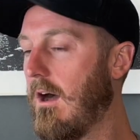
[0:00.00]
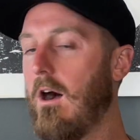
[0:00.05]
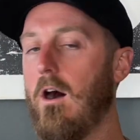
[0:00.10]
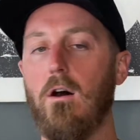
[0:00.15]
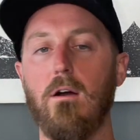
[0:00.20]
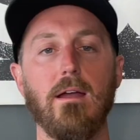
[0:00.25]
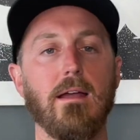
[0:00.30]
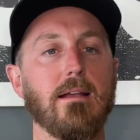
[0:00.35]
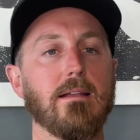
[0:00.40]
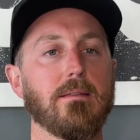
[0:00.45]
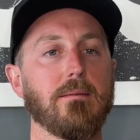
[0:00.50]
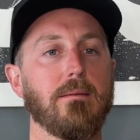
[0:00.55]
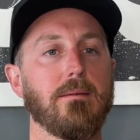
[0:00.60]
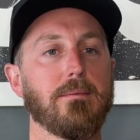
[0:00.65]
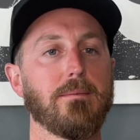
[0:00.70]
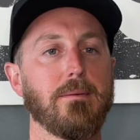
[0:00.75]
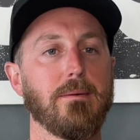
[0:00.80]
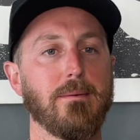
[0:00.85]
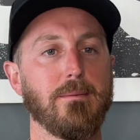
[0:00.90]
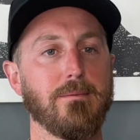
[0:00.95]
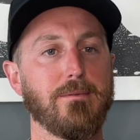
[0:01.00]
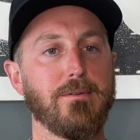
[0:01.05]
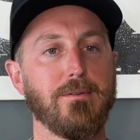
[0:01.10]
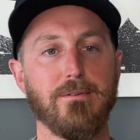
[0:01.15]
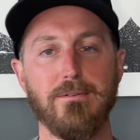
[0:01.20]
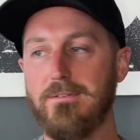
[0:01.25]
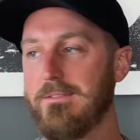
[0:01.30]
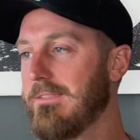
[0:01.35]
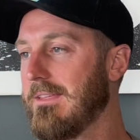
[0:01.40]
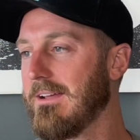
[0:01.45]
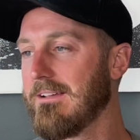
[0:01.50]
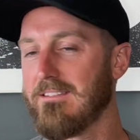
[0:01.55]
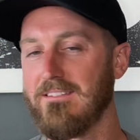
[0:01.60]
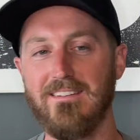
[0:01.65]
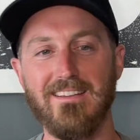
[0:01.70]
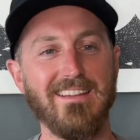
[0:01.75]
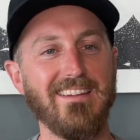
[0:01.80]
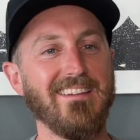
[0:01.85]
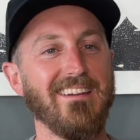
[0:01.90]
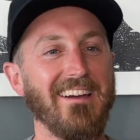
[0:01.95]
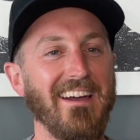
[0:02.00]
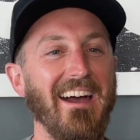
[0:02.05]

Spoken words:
Oh yeah, that's probably true. Thanks, Turkey.